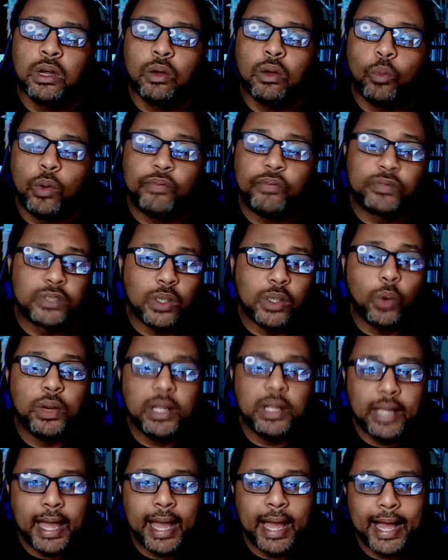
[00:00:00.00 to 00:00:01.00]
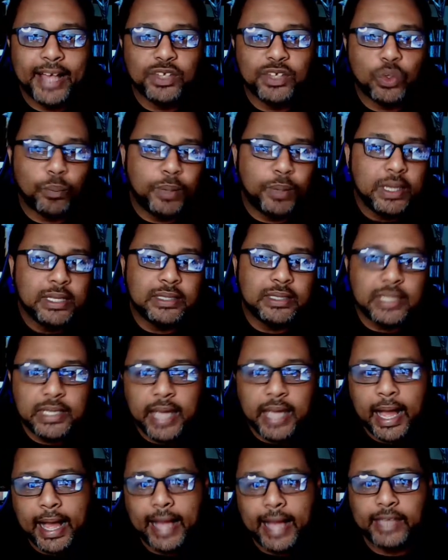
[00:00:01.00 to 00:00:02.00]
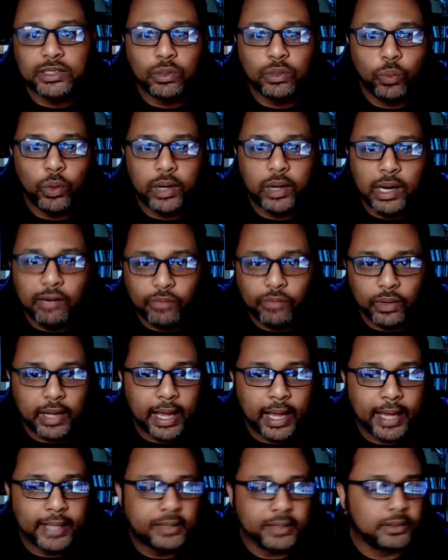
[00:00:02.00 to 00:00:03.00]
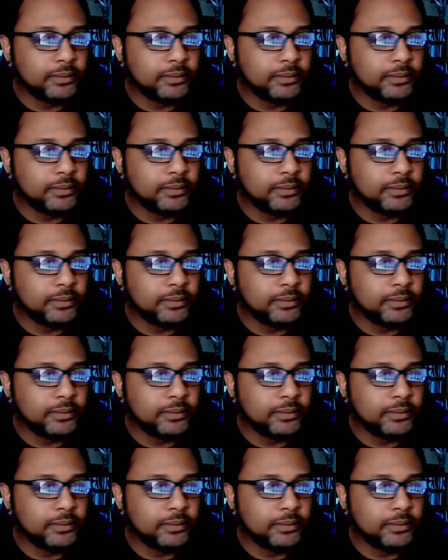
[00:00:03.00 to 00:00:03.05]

with Sony guys or PC guys or whatever guys